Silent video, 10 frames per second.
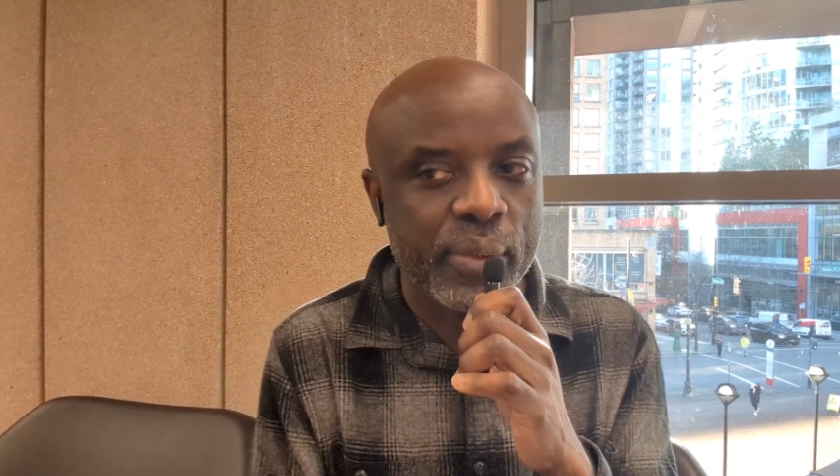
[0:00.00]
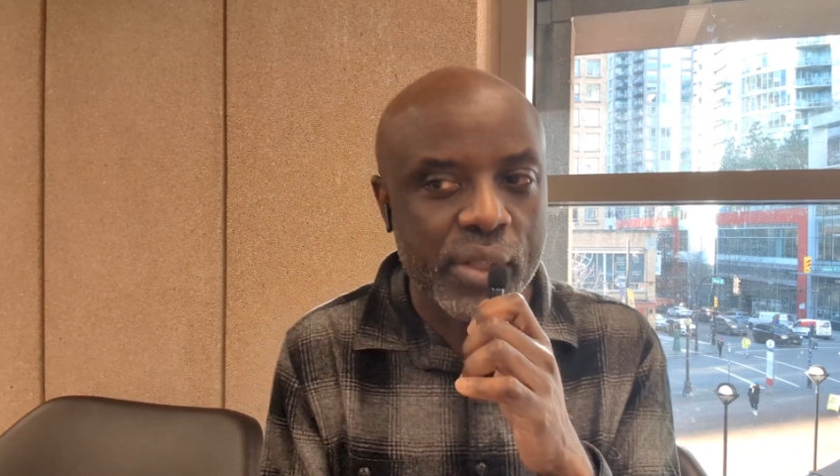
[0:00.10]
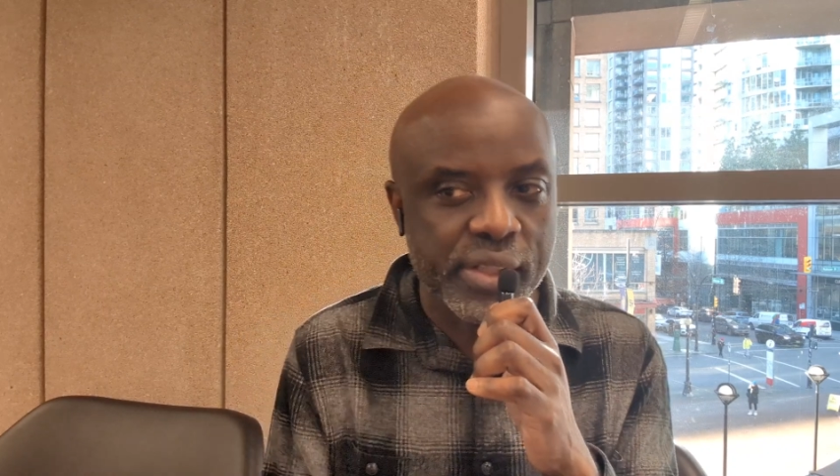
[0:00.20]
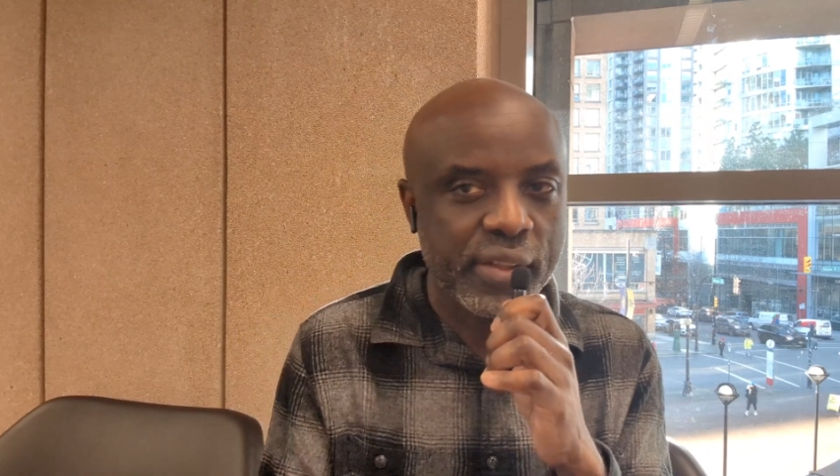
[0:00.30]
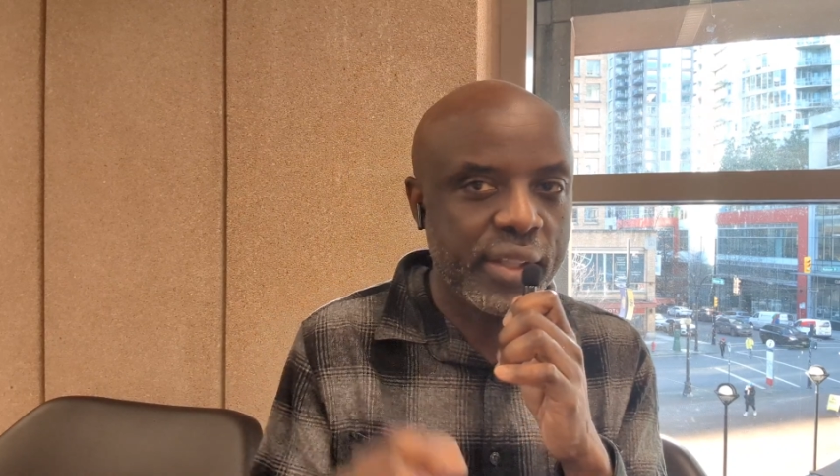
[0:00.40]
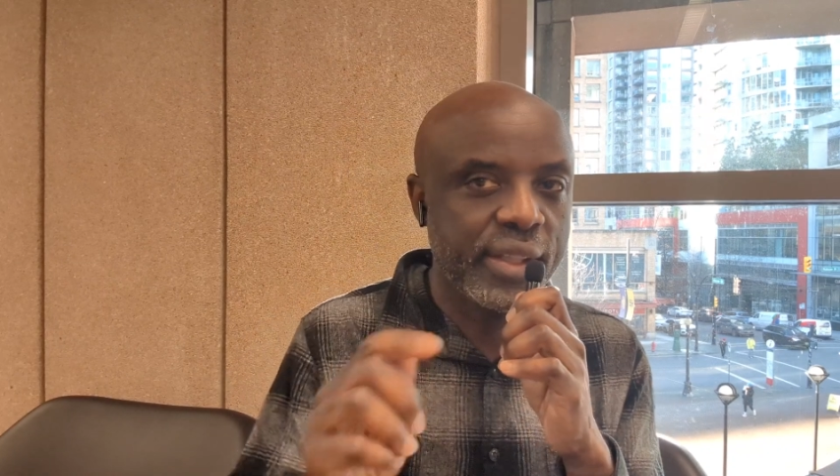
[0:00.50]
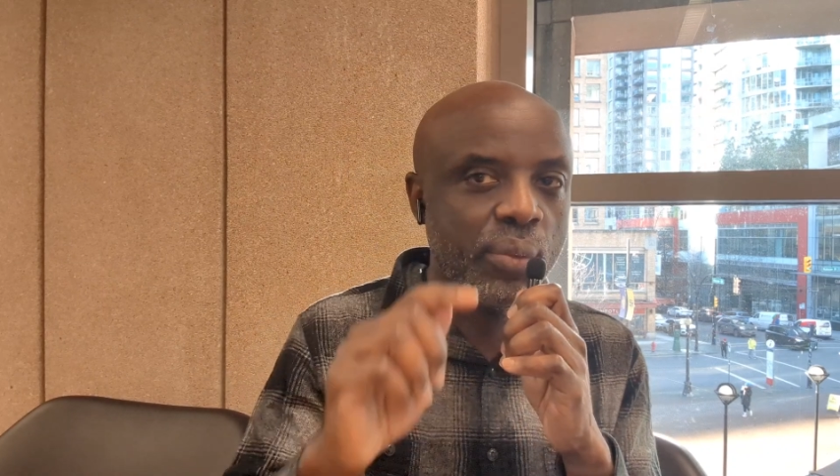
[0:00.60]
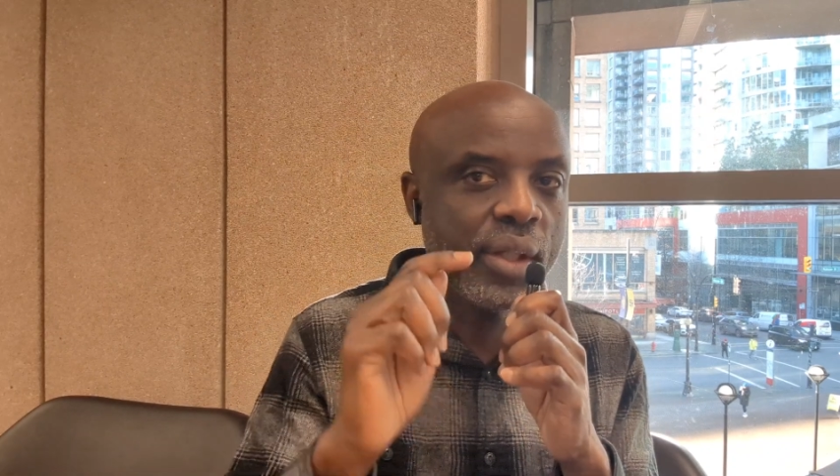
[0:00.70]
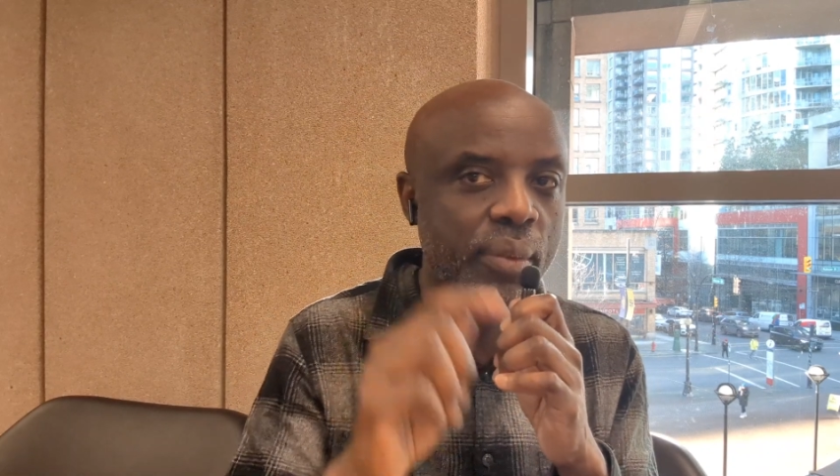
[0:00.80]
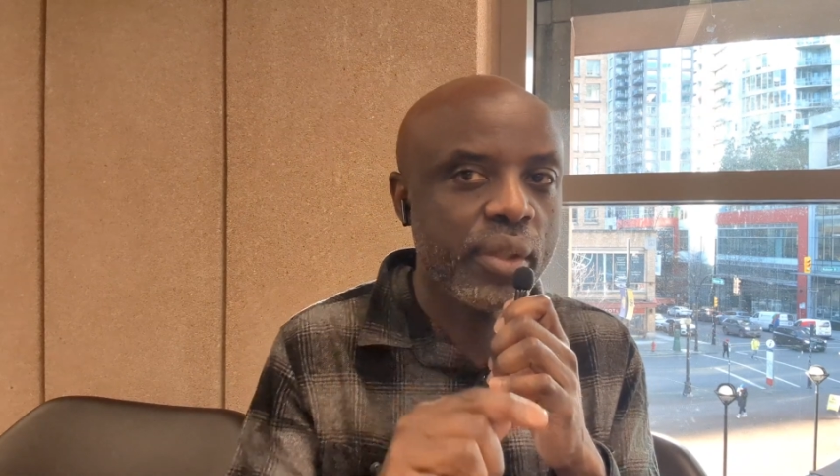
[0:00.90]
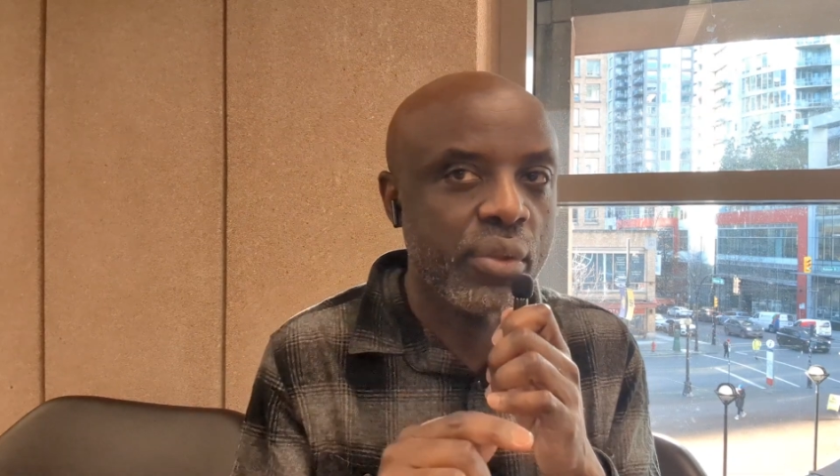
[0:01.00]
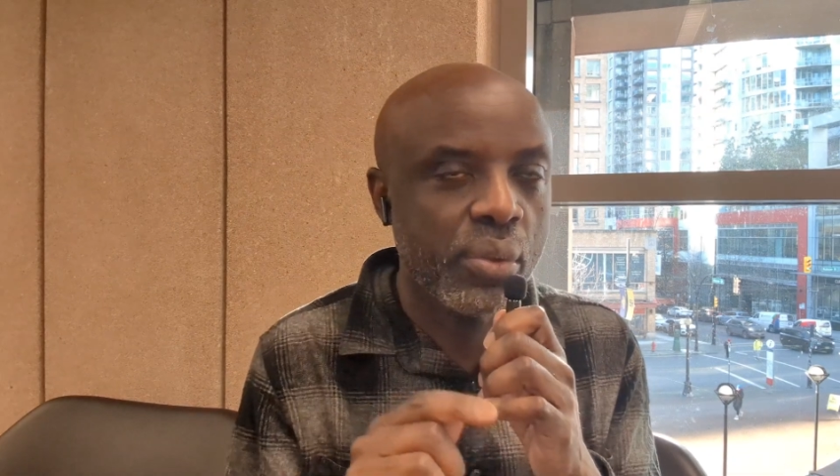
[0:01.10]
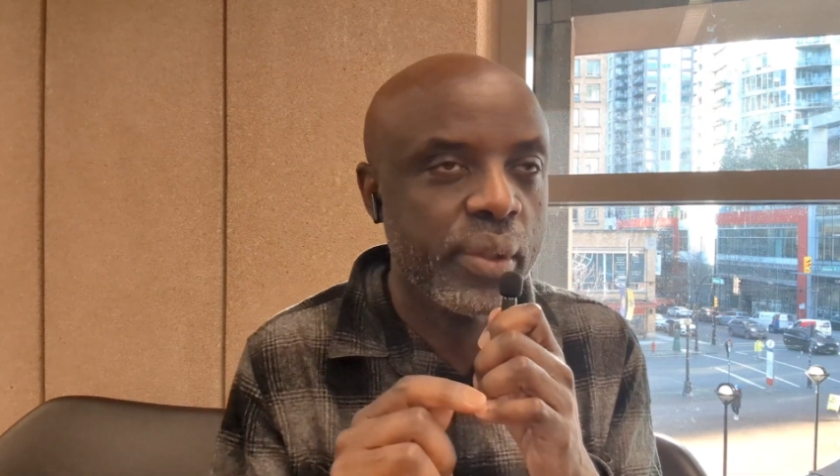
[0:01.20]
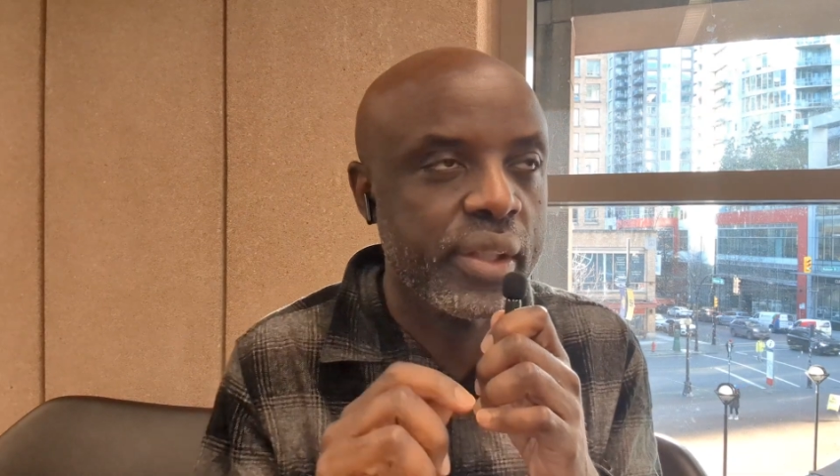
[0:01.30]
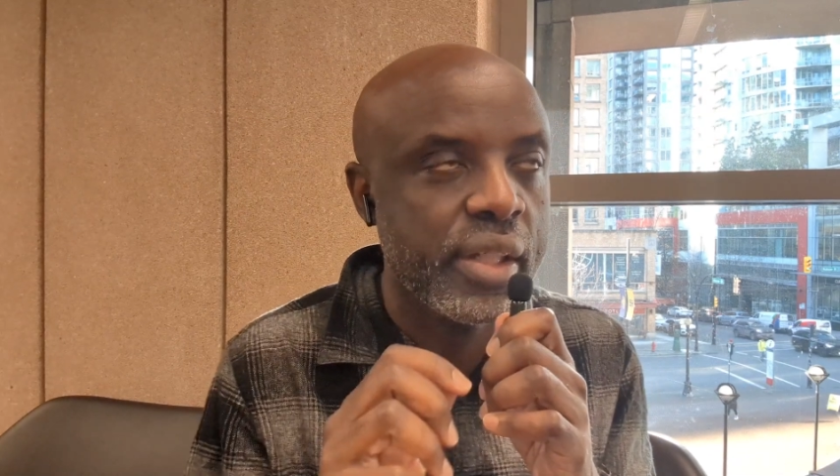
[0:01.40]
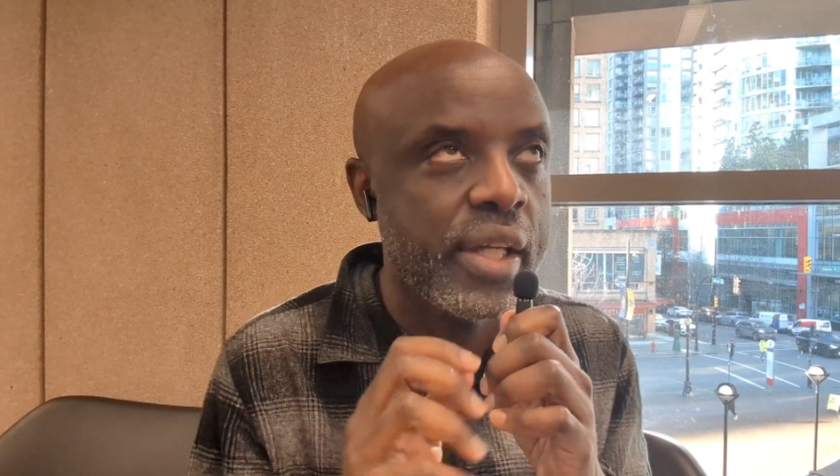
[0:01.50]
because I think the way we do it